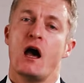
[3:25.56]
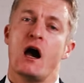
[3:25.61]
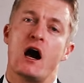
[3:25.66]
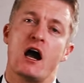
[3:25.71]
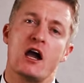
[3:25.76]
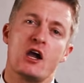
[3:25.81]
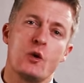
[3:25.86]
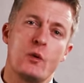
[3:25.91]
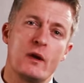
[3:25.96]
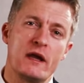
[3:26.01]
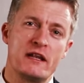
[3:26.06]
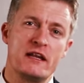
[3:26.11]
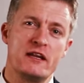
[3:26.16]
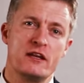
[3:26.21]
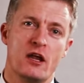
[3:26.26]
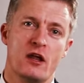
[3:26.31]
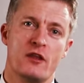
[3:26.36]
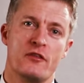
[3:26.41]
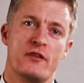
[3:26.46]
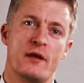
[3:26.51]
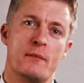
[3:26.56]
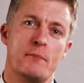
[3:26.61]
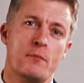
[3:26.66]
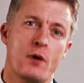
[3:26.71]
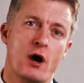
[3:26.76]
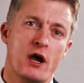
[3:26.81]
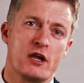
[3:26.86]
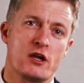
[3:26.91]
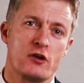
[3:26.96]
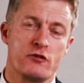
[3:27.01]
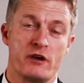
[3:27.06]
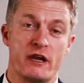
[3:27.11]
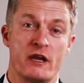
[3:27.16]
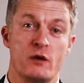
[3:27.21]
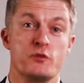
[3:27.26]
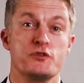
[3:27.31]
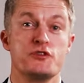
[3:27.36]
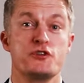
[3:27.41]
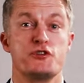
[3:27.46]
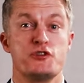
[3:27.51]
I quickly learned that my career
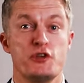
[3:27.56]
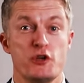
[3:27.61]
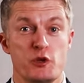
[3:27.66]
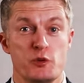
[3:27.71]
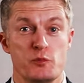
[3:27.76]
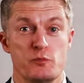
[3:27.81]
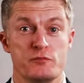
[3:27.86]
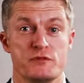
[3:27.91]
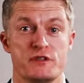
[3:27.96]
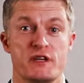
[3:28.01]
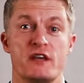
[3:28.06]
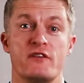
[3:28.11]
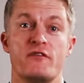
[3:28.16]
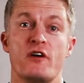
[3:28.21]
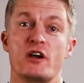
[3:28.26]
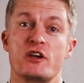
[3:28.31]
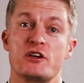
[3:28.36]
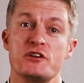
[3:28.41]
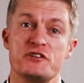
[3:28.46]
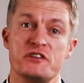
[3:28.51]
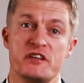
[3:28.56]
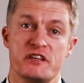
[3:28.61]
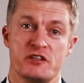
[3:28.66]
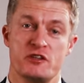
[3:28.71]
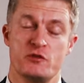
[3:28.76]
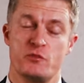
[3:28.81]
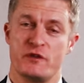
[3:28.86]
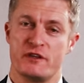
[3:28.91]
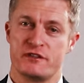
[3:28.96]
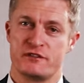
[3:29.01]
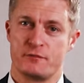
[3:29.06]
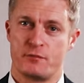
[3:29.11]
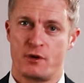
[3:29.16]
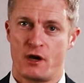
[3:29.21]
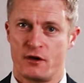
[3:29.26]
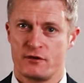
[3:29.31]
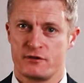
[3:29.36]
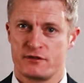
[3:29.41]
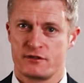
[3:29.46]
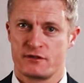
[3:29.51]
was doomed if I continued with this
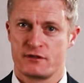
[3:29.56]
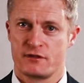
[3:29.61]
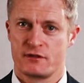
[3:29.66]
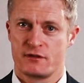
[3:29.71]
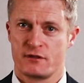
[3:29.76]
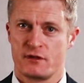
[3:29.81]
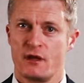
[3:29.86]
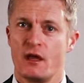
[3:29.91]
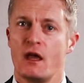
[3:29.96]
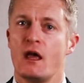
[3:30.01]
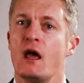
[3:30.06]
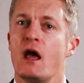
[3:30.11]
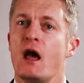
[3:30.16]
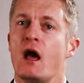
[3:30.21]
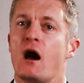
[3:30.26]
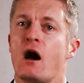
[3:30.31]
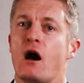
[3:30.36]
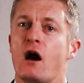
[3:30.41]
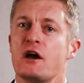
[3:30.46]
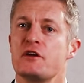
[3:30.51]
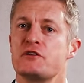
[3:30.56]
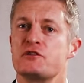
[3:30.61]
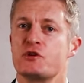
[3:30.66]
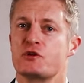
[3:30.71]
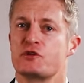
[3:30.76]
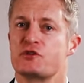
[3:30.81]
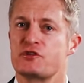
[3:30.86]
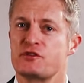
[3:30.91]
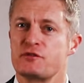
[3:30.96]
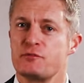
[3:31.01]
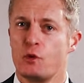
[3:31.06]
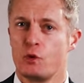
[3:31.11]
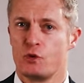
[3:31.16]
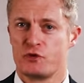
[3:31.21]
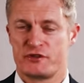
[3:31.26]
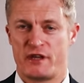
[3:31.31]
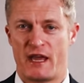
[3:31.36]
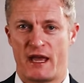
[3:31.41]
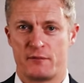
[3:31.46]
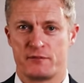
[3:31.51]
approach. I took small
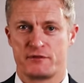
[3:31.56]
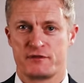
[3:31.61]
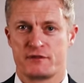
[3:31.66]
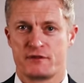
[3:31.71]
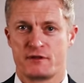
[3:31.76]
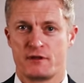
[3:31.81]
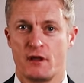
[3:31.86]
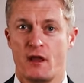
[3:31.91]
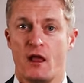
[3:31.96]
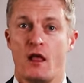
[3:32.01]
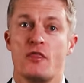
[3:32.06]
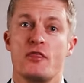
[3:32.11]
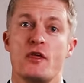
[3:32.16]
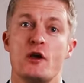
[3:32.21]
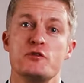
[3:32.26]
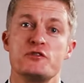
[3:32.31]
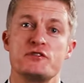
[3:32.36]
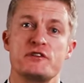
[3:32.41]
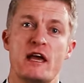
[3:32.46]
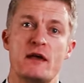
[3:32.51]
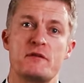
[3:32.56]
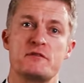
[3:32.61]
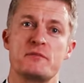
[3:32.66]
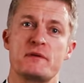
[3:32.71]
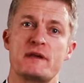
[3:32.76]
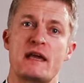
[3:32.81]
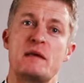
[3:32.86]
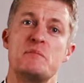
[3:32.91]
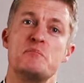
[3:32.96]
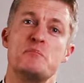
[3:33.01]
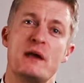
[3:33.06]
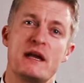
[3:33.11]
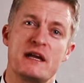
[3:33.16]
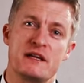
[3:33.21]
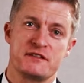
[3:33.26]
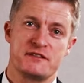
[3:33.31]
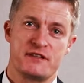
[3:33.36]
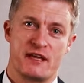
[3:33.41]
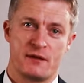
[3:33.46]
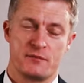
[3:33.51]
steps. Those steps became bigger
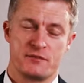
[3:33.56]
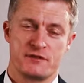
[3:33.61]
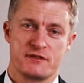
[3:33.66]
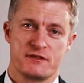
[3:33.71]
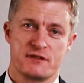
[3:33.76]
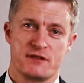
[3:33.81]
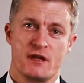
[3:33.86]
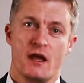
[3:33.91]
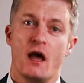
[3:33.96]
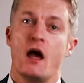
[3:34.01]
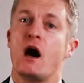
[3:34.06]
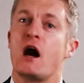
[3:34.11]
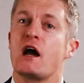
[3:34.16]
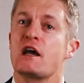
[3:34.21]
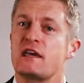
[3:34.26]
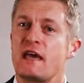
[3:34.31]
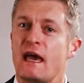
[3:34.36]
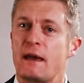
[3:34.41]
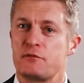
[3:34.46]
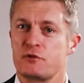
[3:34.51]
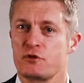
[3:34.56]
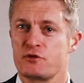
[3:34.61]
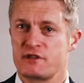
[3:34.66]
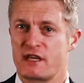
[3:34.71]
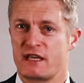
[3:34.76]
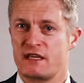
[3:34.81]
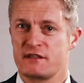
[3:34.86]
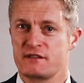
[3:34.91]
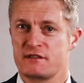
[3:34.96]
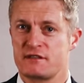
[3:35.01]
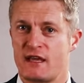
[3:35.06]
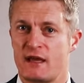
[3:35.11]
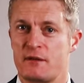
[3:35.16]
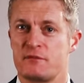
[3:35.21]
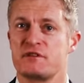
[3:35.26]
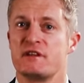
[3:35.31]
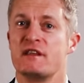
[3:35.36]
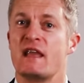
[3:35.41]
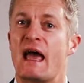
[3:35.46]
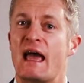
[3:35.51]
steps. I kept on taking
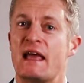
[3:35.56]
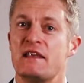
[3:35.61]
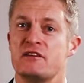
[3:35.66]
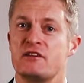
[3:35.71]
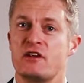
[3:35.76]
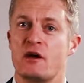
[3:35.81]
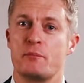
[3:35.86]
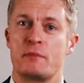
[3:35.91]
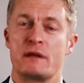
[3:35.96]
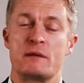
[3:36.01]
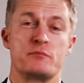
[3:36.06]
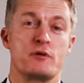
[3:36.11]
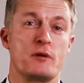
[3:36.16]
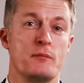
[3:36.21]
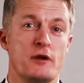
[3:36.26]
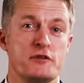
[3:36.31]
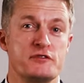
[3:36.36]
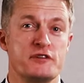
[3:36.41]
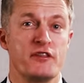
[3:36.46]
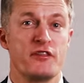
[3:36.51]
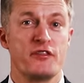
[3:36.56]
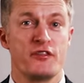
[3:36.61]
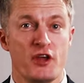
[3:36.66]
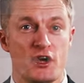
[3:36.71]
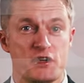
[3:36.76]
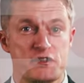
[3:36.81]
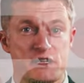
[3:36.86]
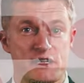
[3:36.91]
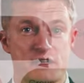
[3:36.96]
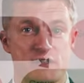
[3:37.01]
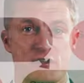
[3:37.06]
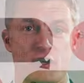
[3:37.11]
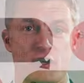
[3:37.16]
steps and ended up being promoted 13